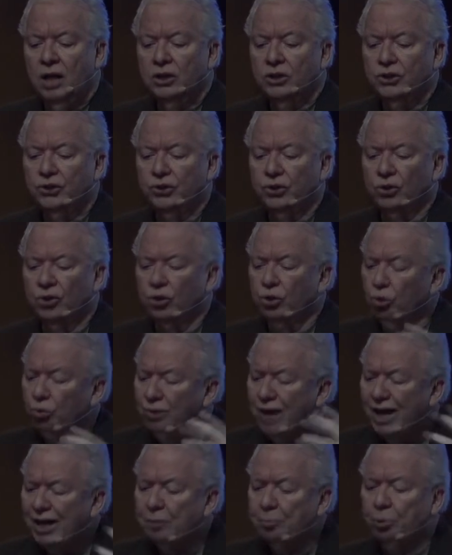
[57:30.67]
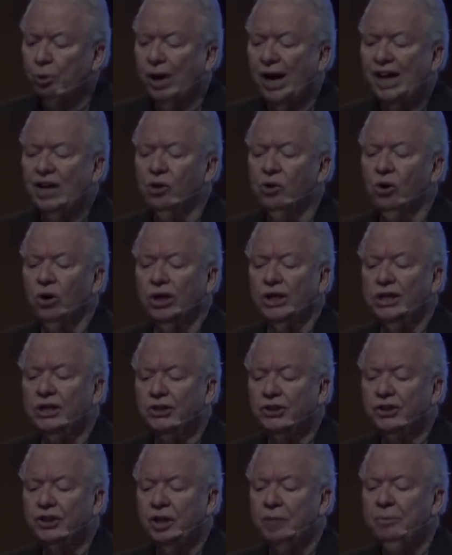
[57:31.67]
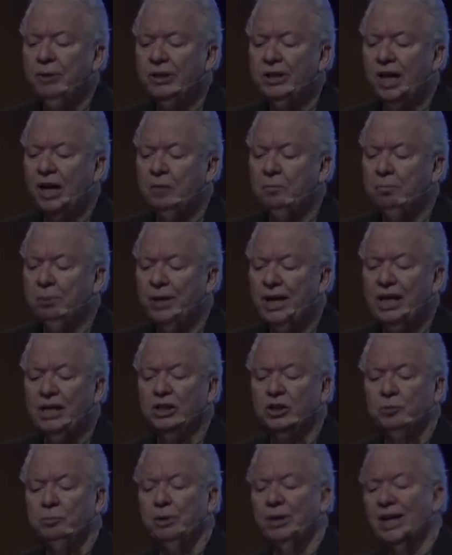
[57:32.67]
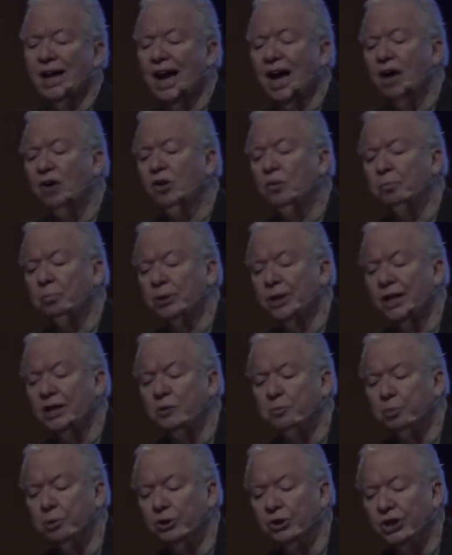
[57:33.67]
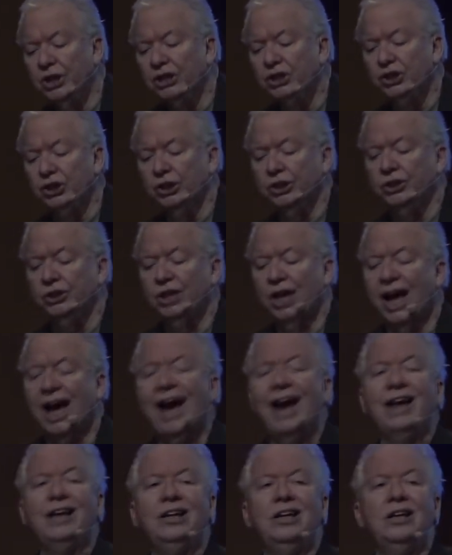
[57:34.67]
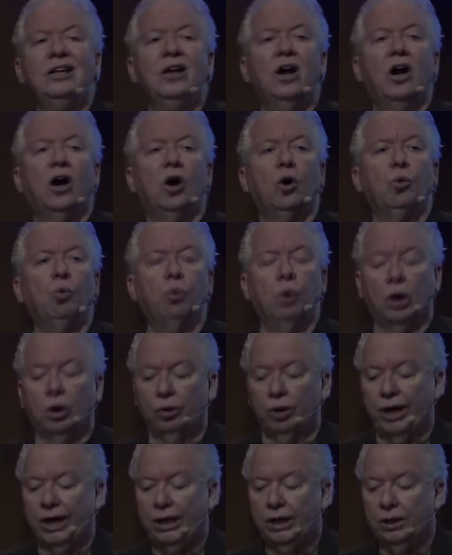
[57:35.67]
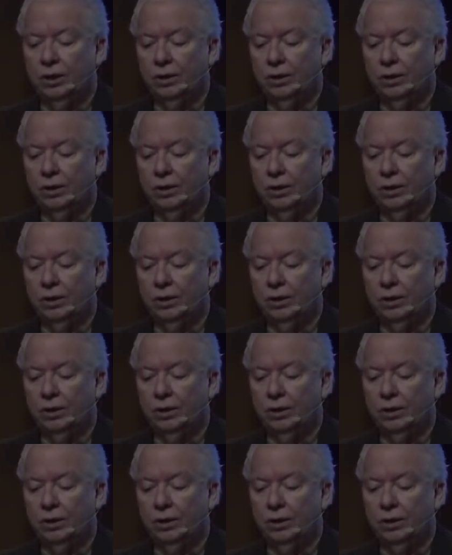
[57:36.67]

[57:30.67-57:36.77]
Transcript: So correct priorities stimulate peace, but out of place positions heighten our worry.